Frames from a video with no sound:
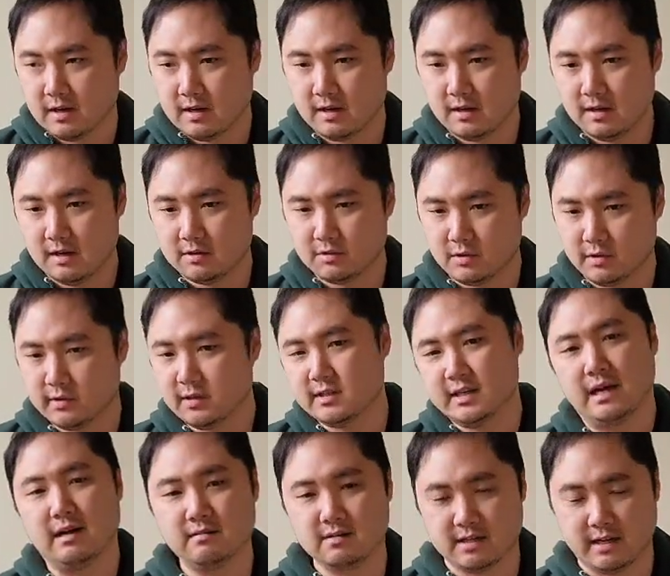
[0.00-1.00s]
during
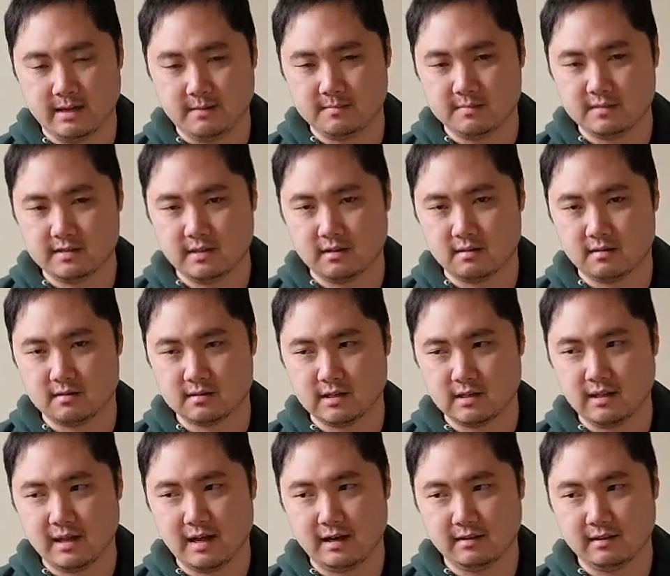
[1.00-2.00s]
the downtimes, there's a
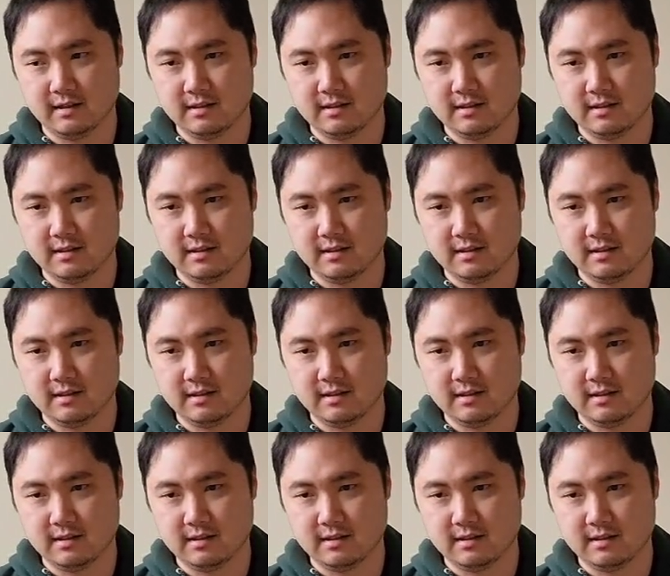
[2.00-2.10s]
lot of